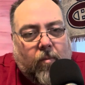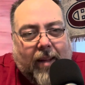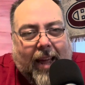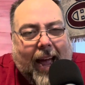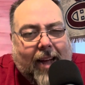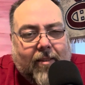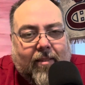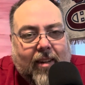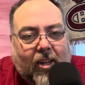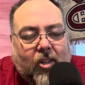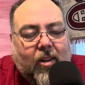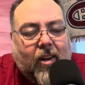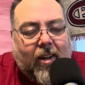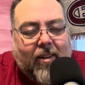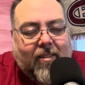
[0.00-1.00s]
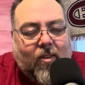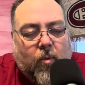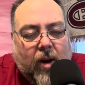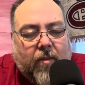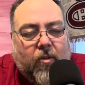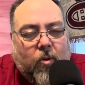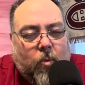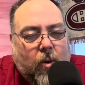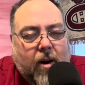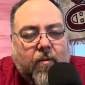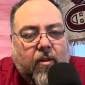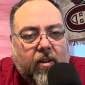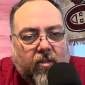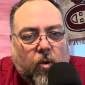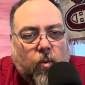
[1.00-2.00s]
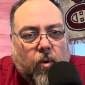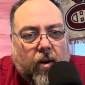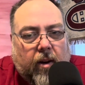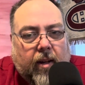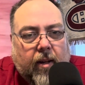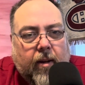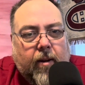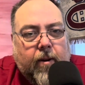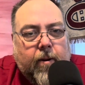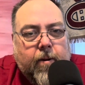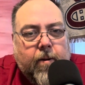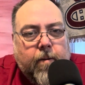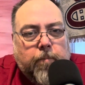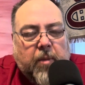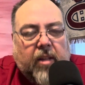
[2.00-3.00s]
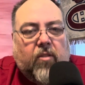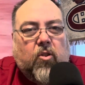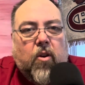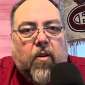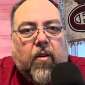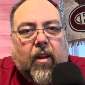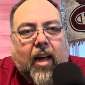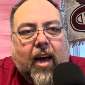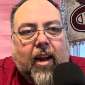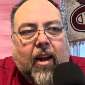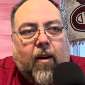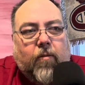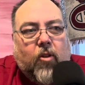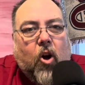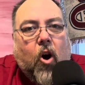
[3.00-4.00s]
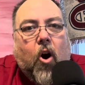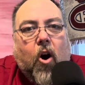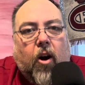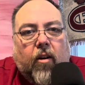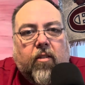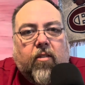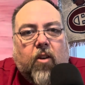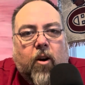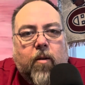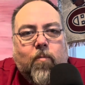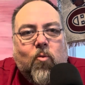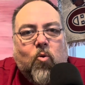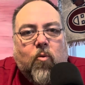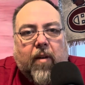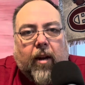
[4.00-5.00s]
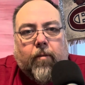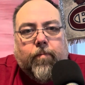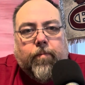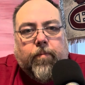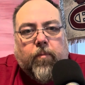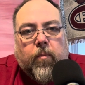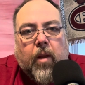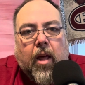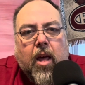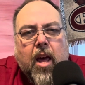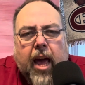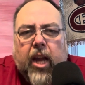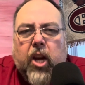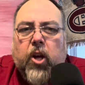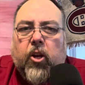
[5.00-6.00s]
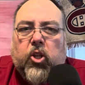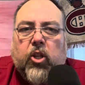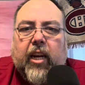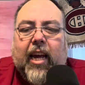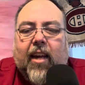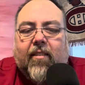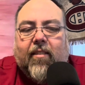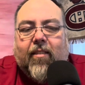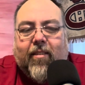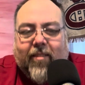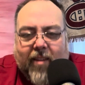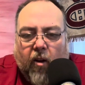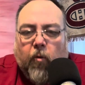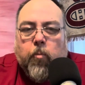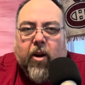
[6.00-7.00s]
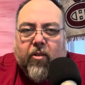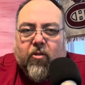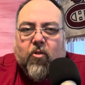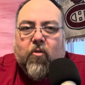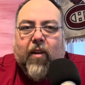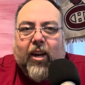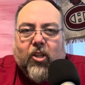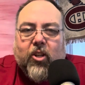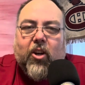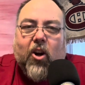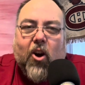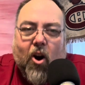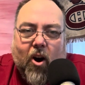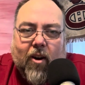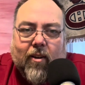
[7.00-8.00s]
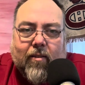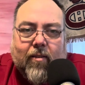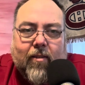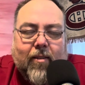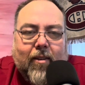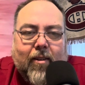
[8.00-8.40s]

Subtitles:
gas station, like I said, wherever it is you work, then certain kind of cogs start moving. And usually it's the self-preservation cogs,